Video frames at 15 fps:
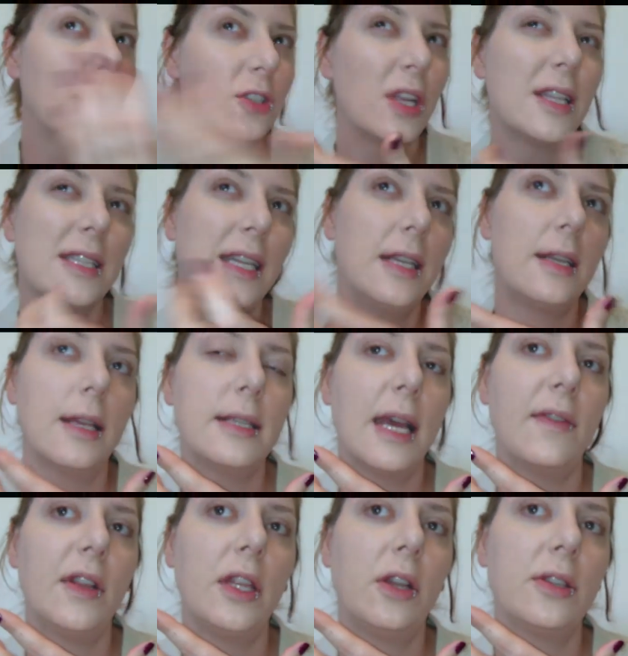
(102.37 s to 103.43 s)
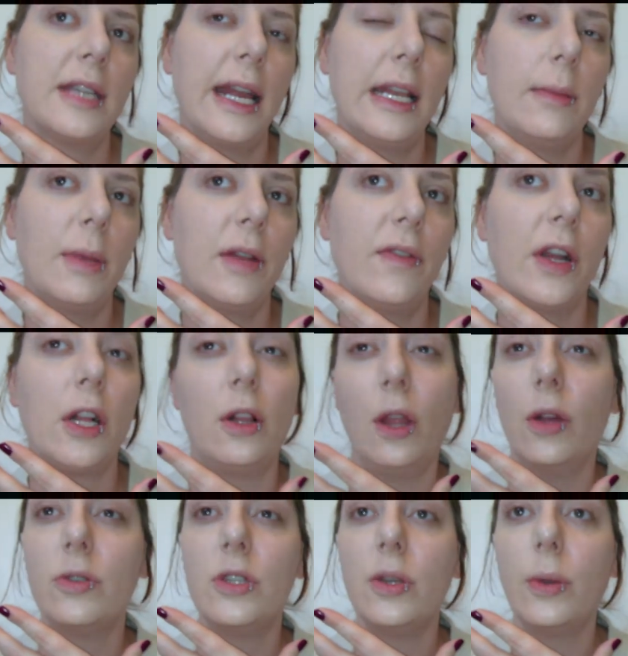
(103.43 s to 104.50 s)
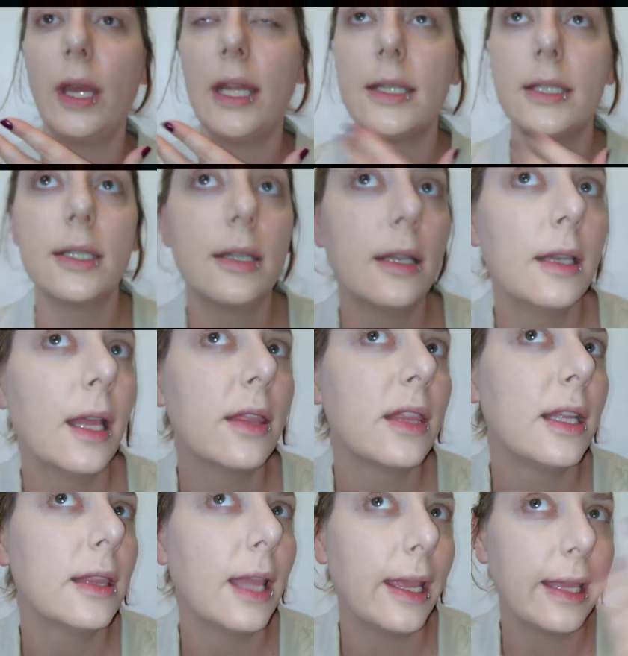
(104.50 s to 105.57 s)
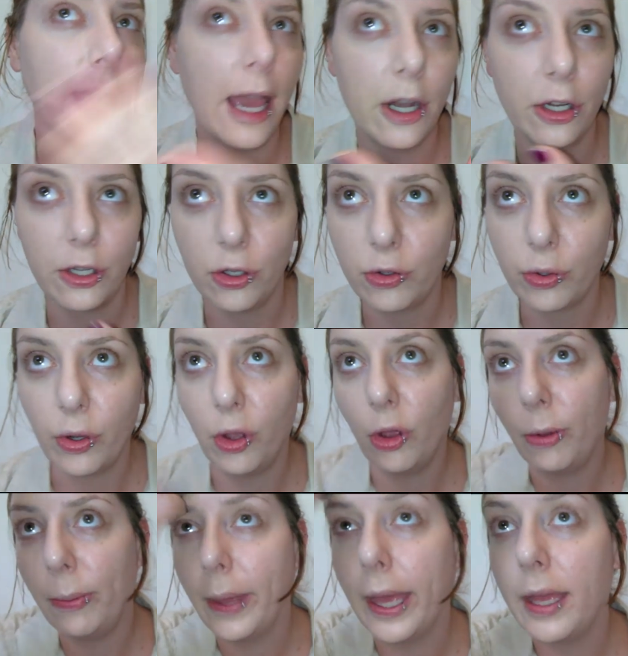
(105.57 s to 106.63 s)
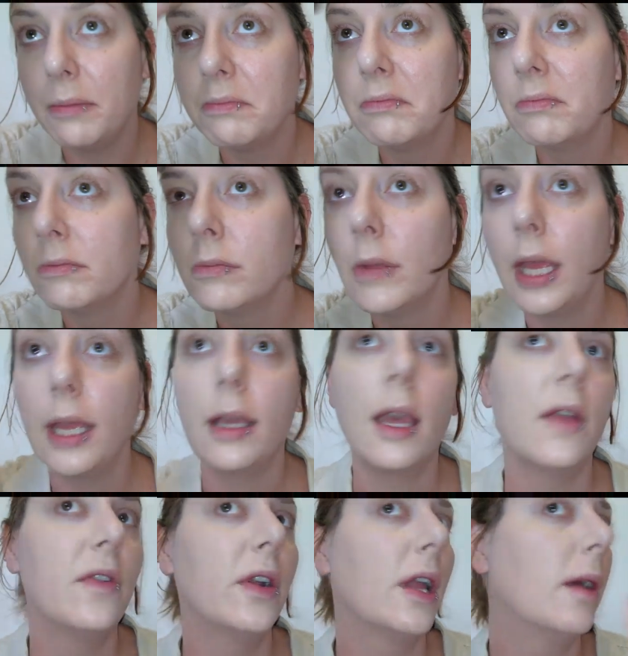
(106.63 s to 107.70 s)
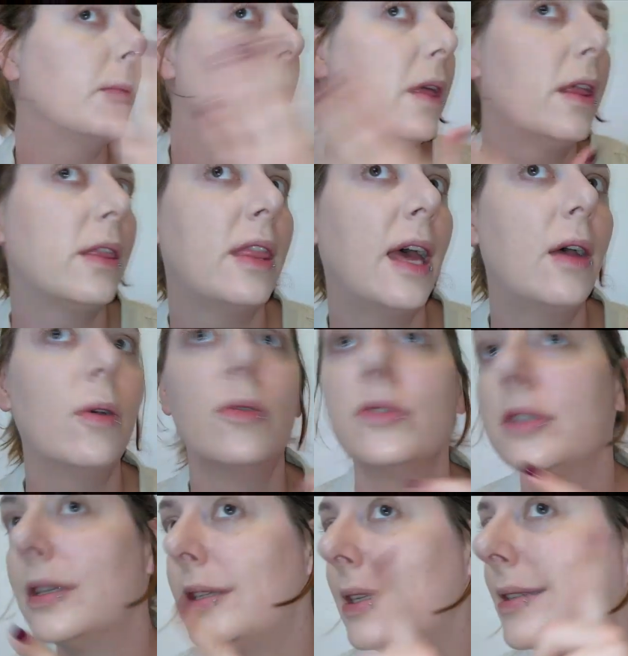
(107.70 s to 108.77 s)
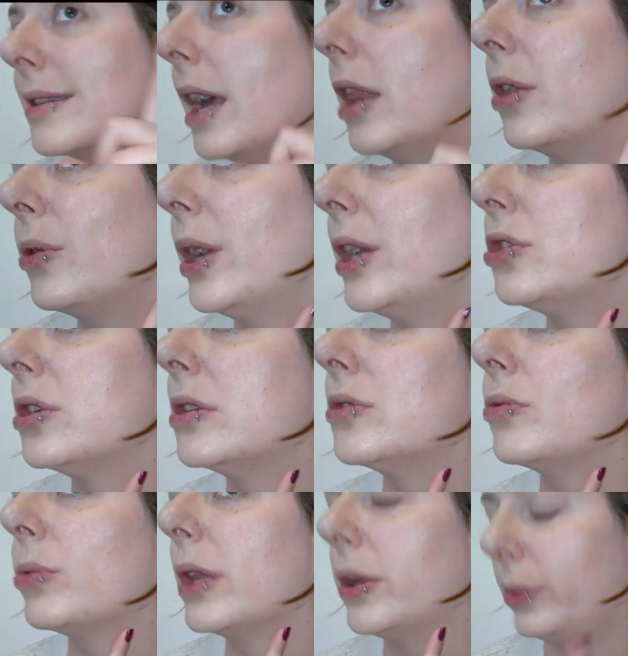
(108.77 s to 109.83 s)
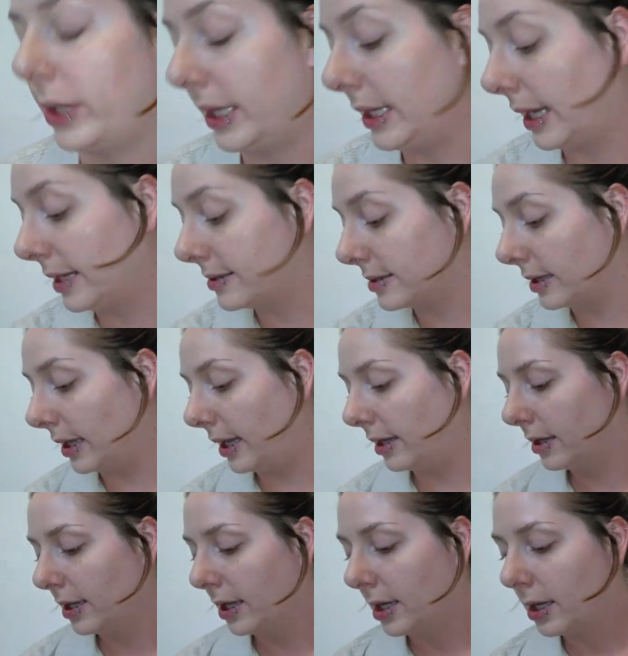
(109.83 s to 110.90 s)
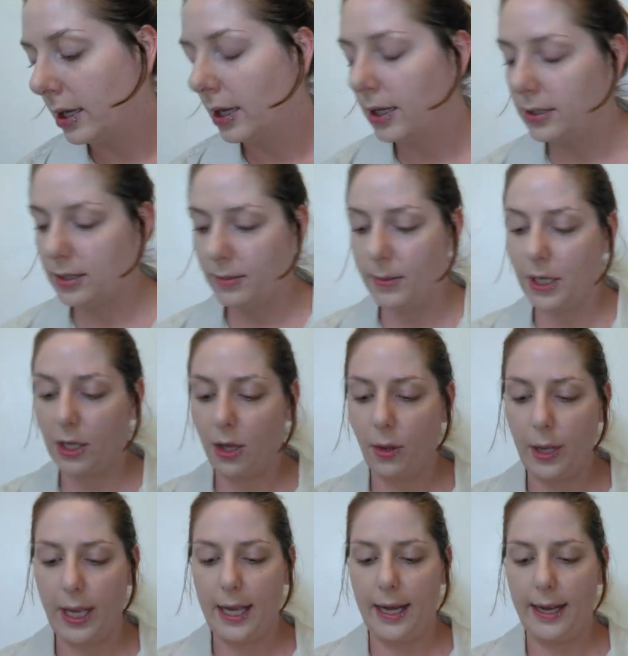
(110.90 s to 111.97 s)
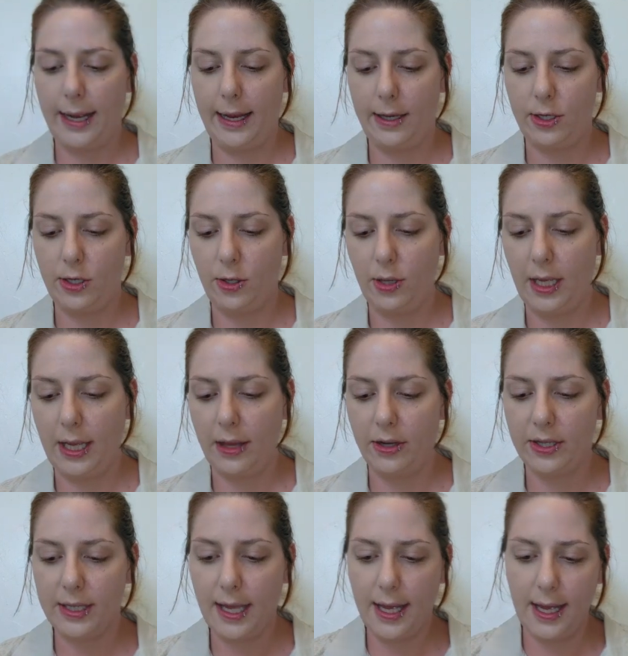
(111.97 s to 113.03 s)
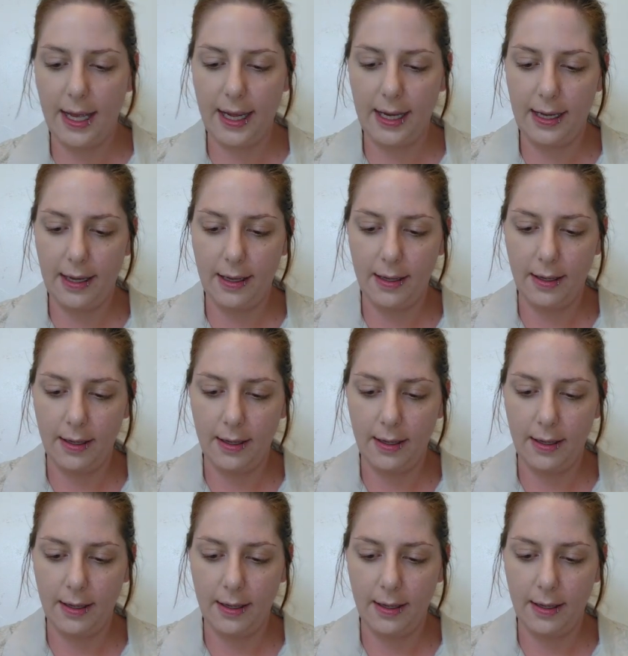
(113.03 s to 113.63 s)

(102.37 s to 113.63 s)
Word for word: As you can see, it does have a little tiny bit of a glow to it. Nothing like out of control, but it covered up those discolorations really, really nicely. So I'm gonna go ahead and do the other side.